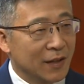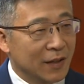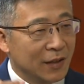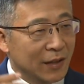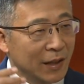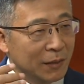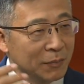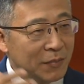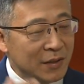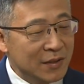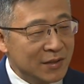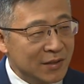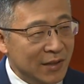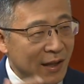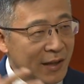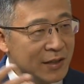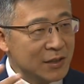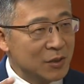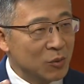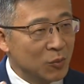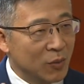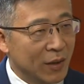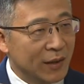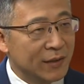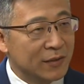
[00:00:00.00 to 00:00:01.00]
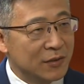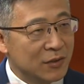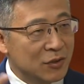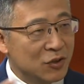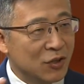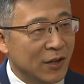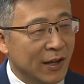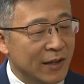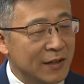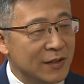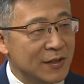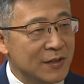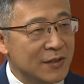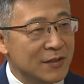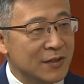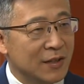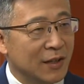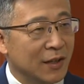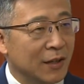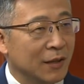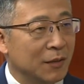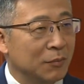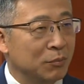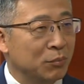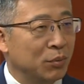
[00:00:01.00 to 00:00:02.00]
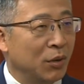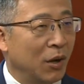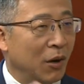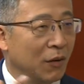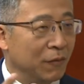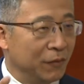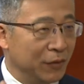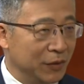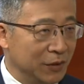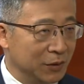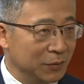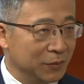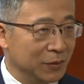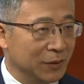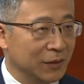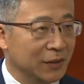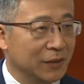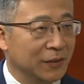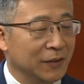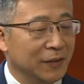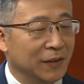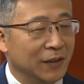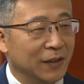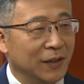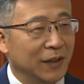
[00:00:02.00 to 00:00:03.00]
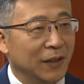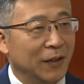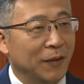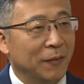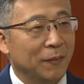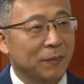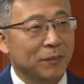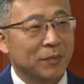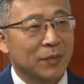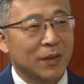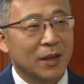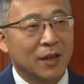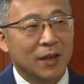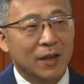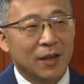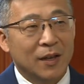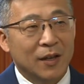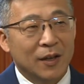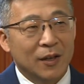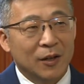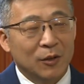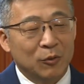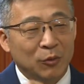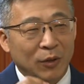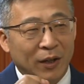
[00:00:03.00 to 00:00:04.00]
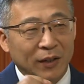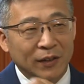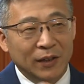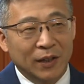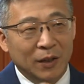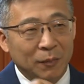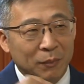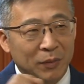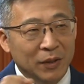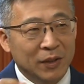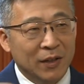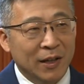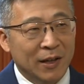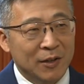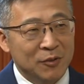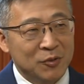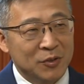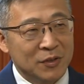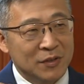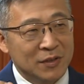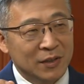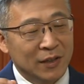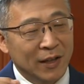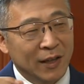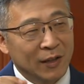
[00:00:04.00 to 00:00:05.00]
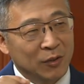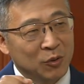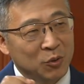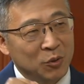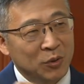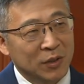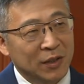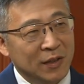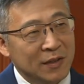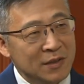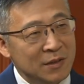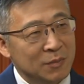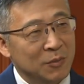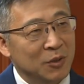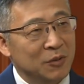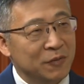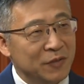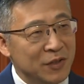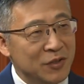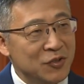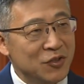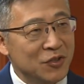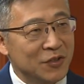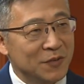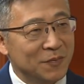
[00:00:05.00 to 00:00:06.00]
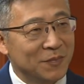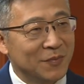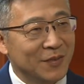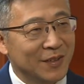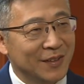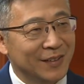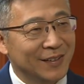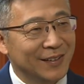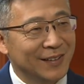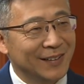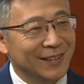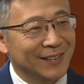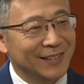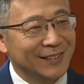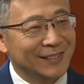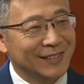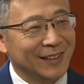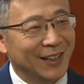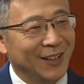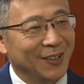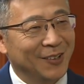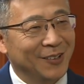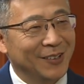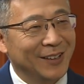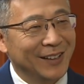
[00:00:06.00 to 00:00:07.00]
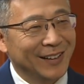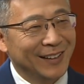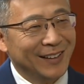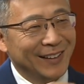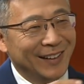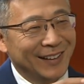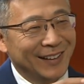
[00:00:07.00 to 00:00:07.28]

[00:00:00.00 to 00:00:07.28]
let me cite one Chinese uh, proverb. Um, running a big country is like cooking a small fish. So